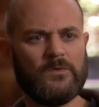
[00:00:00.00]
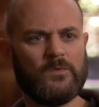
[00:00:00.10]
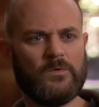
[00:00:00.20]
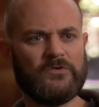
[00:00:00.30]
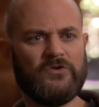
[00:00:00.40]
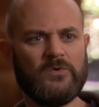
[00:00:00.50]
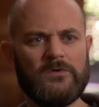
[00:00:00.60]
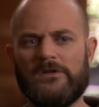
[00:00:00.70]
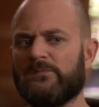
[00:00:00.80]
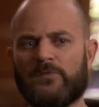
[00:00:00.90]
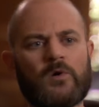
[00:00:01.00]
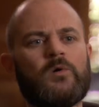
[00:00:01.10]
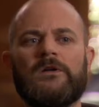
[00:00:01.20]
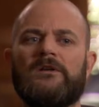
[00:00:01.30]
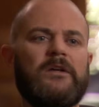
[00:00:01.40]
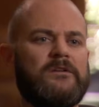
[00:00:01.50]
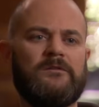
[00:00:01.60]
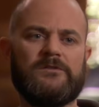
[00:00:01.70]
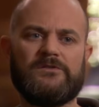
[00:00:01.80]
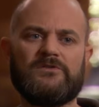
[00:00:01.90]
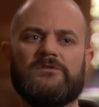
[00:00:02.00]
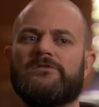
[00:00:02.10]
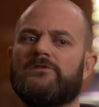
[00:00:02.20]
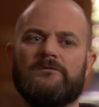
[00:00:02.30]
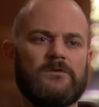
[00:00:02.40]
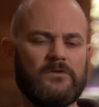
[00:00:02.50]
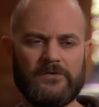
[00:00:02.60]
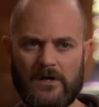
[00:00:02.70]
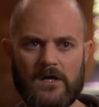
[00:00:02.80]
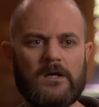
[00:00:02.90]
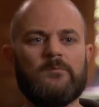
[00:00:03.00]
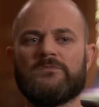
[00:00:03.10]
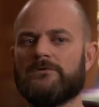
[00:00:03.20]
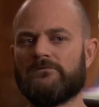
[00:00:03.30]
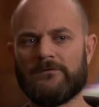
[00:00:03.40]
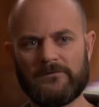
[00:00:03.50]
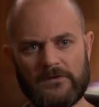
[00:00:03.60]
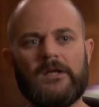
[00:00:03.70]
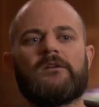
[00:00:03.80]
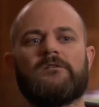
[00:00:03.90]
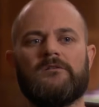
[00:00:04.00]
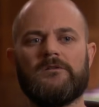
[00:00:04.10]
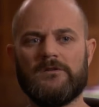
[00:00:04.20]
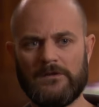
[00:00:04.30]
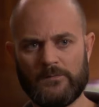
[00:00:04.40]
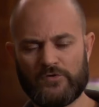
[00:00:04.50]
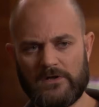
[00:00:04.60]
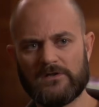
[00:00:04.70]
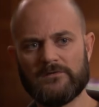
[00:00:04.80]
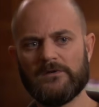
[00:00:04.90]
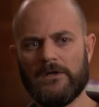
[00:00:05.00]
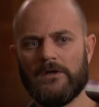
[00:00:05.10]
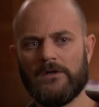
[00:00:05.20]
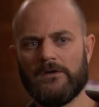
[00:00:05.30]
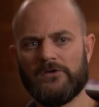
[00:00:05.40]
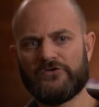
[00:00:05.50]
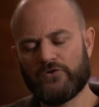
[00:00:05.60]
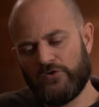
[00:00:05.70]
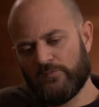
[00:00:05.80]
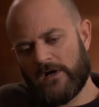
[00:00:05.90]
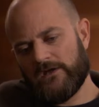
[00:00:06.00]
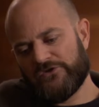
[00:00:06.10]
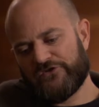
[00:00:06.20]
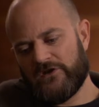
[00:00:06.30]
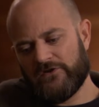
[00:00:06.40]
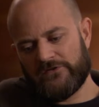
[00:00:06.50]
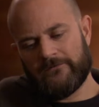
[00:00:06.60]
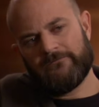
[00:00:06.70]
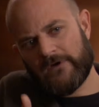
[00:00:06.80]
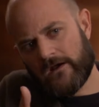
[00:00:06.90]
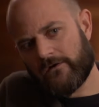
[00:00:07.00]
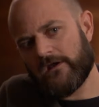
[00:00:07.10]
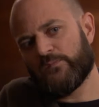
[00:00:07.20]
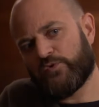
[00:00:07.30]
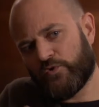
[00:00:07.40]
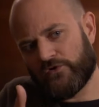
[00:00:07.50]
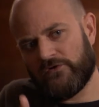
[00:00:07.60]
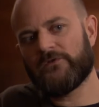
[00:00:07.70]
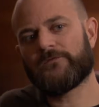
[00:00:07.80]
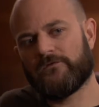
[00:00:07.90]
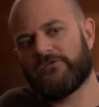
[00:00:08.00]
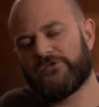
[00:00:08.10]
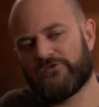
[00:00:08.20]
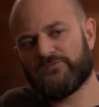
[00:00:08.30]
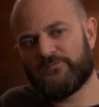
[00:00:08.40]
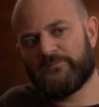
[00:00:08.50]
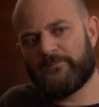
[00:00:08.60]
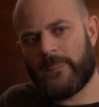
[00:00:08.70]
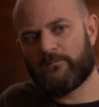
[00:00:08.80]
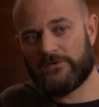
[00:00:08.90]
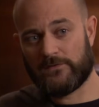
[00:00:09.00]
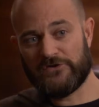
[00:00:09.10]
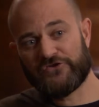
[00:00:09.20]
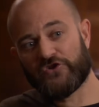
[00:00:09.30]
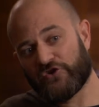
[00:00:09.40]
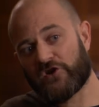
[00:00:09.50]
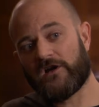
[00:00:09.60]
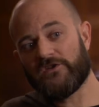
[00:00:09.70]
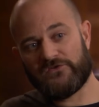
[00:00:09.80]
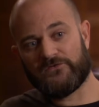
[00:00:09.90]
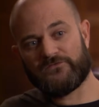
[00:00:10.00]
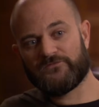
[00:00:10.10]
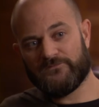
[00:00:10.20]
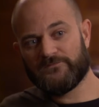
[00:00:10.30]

what to do in these morally laden decisions and you've got time to reflect and to deliberate. So you might say there's a very important difference between certain kinds of